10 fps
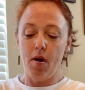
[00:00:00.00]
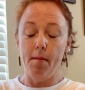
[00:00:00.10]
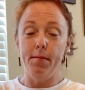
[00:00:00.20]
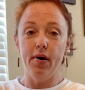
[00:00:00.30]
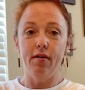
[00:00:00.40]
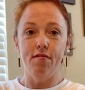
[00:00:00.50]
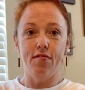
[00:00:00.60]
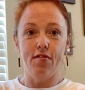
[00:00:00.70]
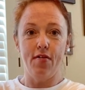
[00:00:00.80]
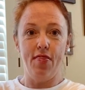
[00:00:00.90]

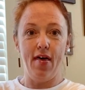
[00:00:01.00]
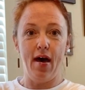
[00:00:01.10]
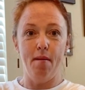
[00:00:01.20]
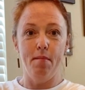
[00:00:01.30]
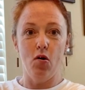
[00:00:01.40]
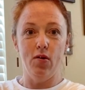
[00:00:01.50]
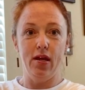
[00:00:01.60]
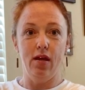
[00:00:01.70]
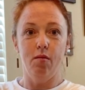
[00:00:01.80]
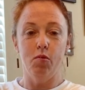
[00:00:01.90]
above that
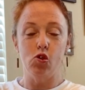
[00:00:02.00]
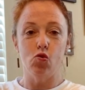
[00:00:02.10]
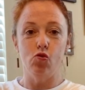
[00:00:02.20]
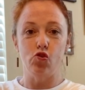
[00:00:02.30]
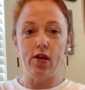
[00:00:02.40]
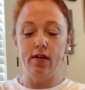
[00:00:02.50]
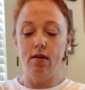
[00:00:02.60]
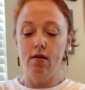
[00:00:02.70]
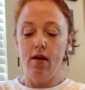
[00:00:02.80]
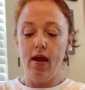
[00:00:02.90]
bony protrusion.
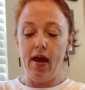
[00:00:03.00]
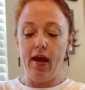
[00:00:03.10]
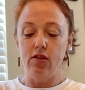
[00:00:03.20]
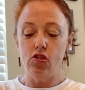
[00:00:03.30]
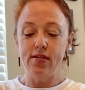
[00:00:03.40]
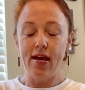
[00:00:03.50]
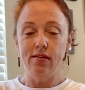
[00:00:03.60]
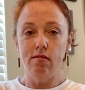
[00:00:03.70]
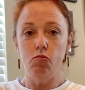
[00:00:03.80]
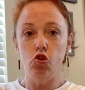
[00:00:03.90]
And just
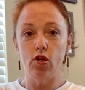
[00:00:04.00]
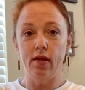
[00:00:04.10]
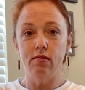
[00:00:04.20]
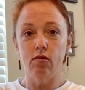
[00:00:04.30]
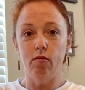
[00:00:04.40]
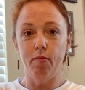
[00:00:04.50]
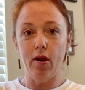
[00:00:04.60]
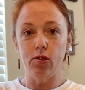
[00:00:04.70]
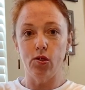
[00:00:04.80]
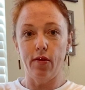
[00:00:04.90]
add some gentle
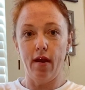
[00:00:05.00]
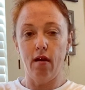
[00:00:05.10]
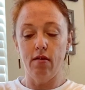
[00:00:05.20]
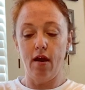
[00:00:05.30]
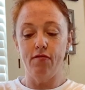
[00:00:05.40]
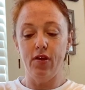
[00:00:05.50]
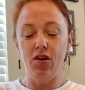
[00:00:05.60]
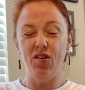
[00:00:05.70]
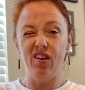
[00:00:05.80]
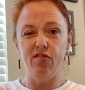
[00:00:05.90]
pressure there, enough that
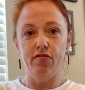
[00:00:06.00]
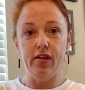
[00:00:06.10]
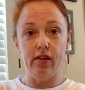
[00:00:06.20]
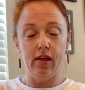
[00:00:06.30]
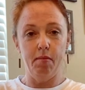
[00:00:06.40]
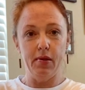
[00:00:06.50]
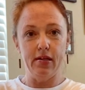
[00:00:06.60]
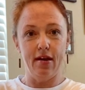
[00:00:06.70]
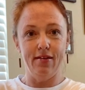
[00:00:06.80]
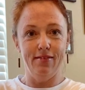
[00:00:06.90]
you can feel it, but
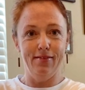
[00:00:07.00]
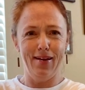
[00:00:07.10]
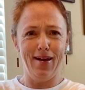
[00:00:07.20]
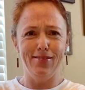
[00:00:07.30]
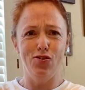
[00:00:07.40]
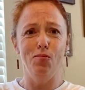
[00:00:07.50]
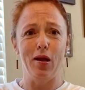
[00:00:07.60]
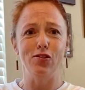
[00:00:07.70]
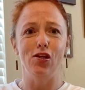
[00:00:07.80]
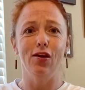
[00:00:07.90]
not too
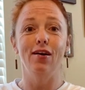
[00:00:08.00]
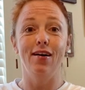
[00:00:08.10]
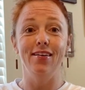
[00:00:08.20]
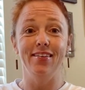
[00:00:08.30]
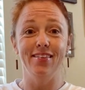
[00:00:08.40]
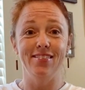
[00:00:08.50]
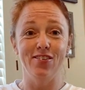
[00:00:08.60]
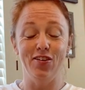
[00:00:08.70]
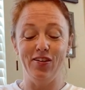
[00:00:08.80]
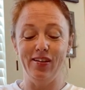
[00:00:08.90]
much that you're cutting the
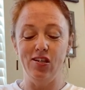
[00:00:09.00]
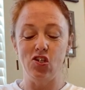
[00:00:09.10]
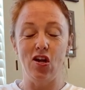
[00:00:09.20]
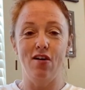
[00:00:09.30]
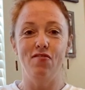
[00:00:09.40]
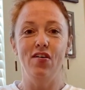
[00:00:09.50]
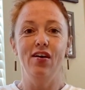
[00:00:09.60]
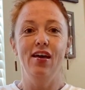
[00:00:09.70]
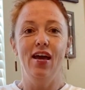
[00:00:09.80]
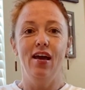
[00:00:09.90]
circulation off.
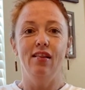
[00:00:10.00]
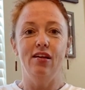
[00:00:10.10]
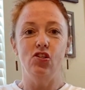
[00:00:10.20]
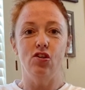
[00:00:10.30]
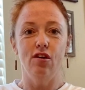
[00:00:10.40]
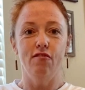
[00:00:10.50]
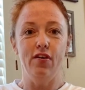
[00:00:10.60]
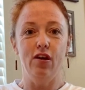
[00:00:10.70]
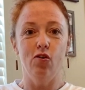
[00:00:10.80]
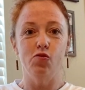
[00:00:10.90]
Let your
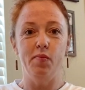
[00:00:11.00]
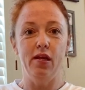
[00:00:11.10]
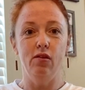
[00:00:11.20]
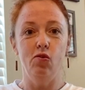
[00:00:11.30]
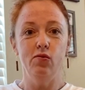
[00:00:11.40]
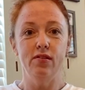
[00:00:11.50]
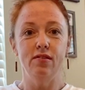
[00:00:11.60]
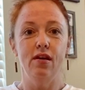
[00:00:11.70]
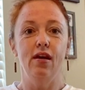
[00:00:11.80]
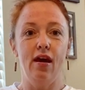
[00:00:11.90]
fingers be
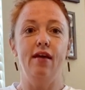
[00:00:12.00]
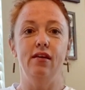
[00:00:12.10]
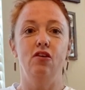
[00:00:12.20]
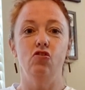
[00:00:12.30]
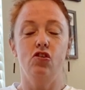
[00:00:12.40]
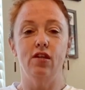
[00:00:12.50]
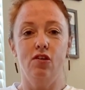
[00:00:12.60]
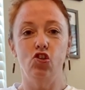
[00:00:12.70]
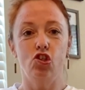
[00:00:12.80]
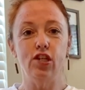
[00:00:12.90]
loose, and then you're just
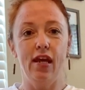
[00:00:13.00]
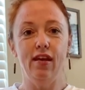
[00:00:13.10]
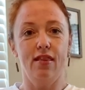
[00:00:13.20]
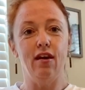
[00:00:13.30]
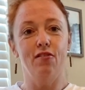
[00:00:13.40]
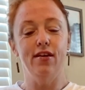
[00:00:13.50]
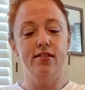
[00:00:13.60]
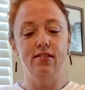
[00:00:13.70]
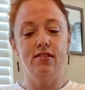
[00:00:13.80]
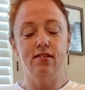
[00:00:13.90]
gonna shake that
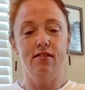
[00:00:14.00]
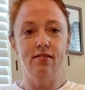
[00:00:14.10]
wrist.